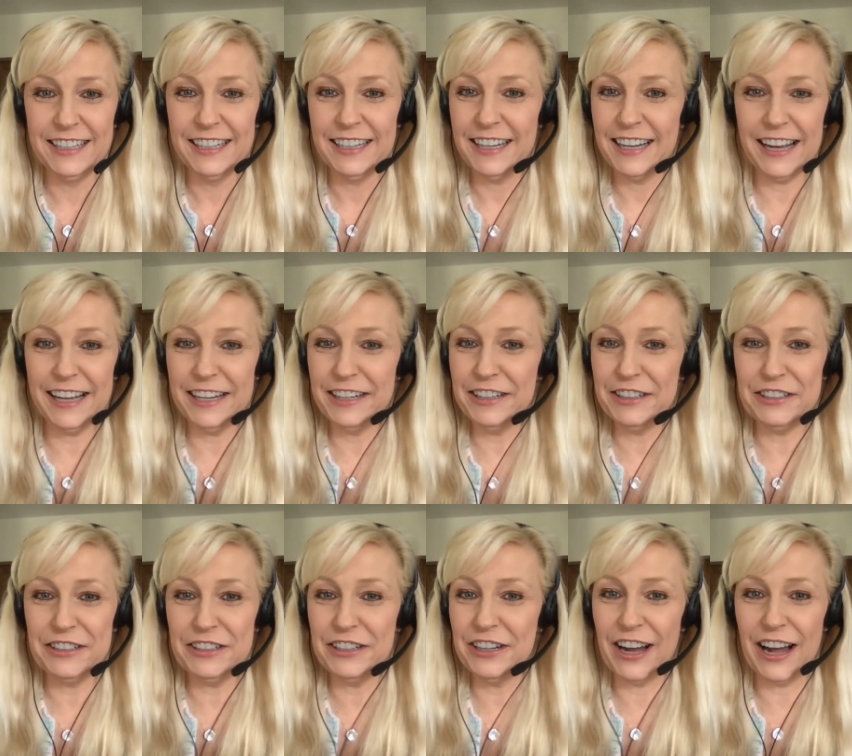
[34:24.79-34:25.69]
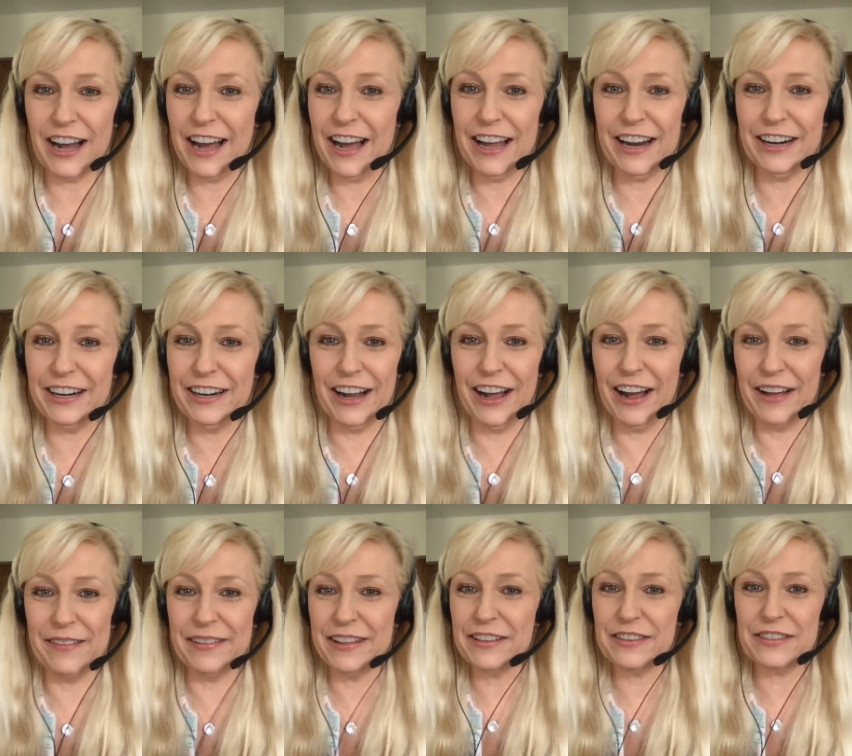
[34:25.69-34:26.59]
I don't... Mm. I don't know. I mean,
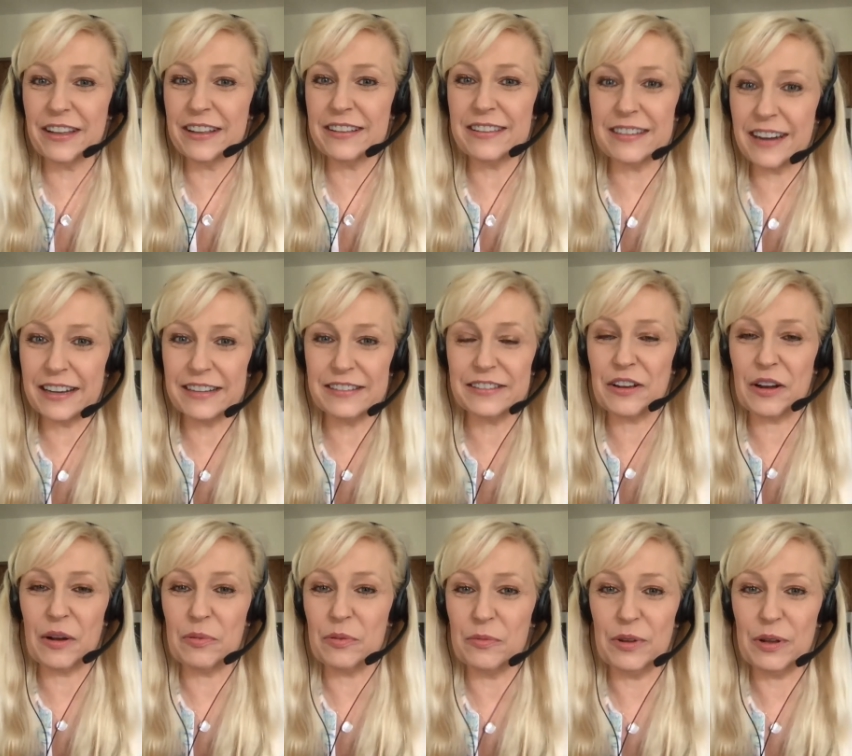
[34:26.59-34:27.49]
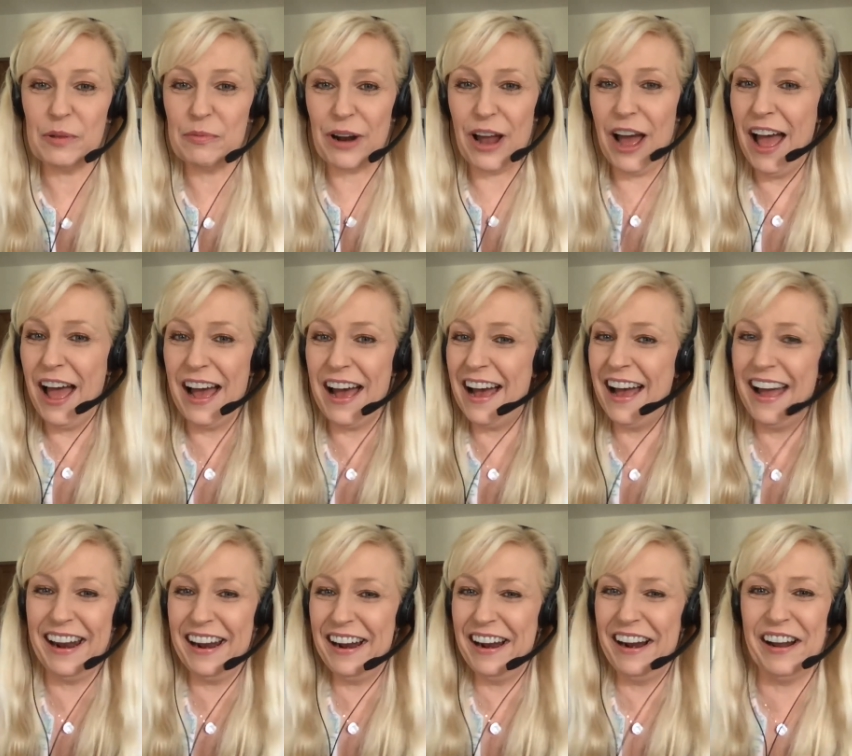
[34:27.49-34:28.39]
that's, that's a nice mm. compliment, but
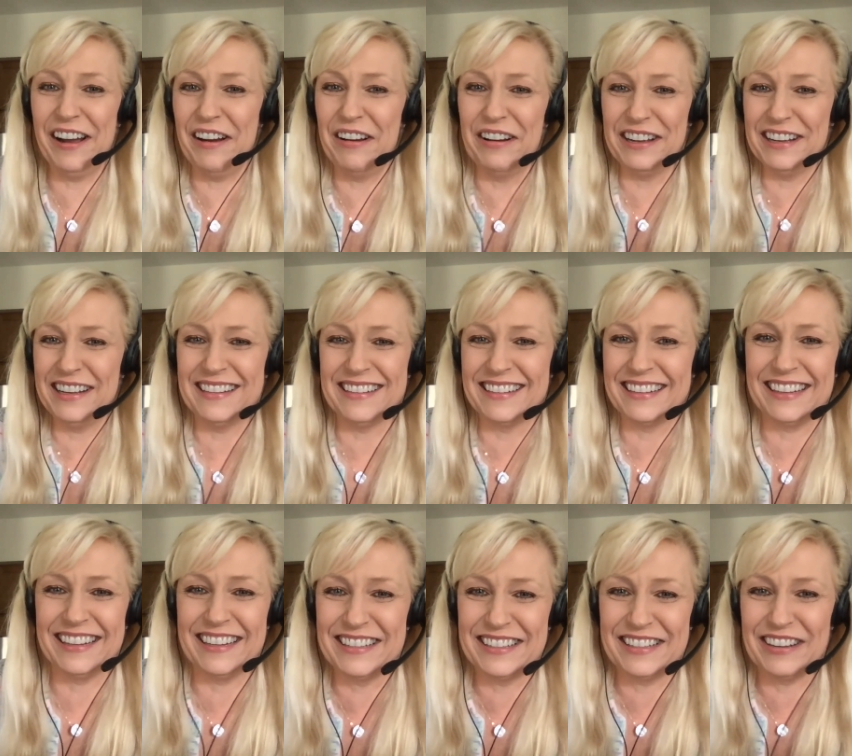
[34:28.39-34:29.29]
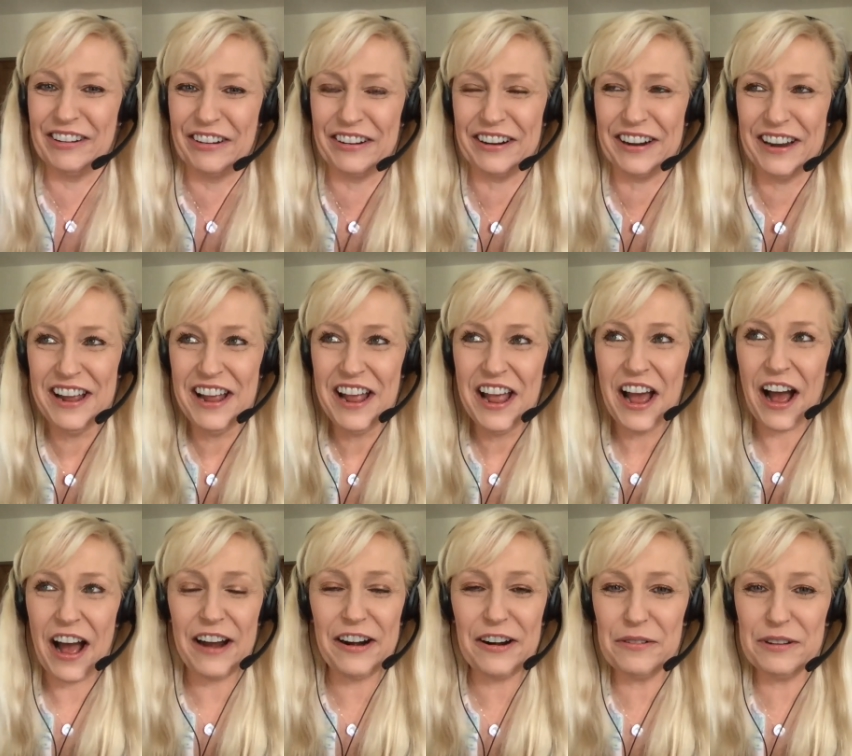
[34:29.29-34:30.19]
I, don't so, I don't
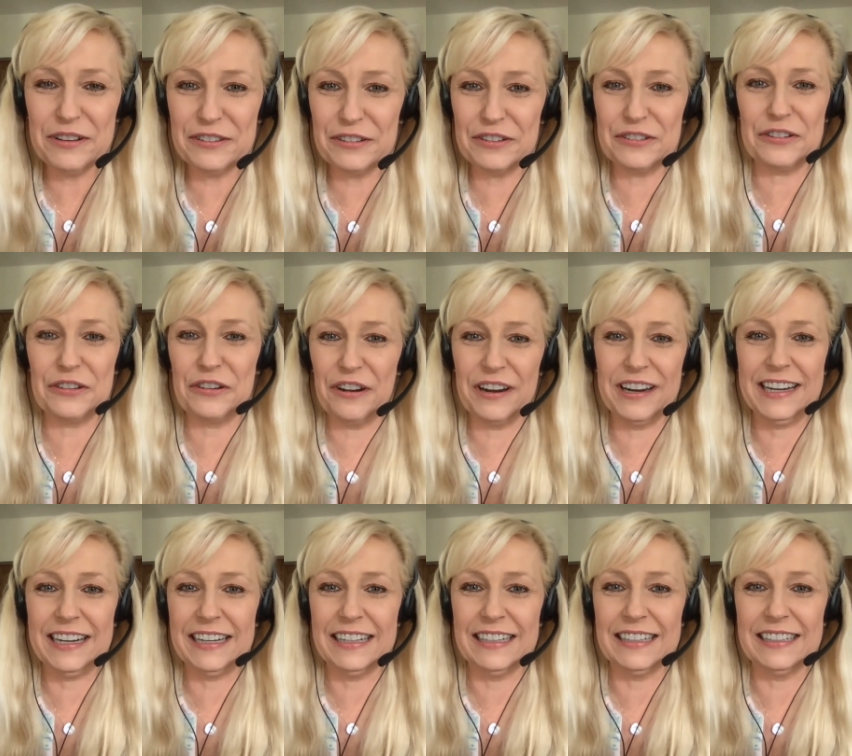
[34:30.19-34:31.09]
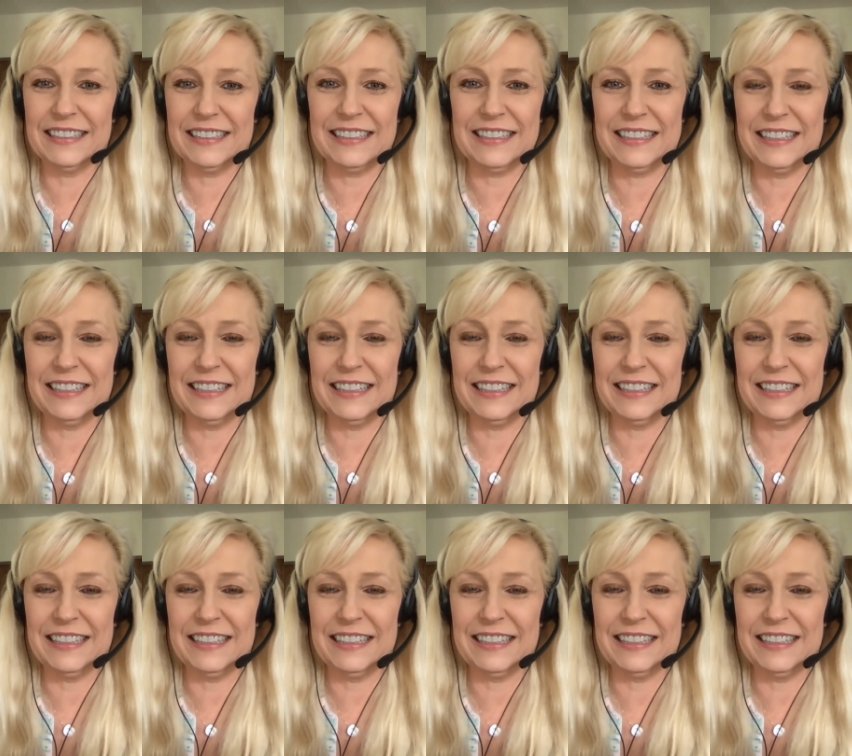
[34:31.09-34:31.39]
always look so great here. It's, you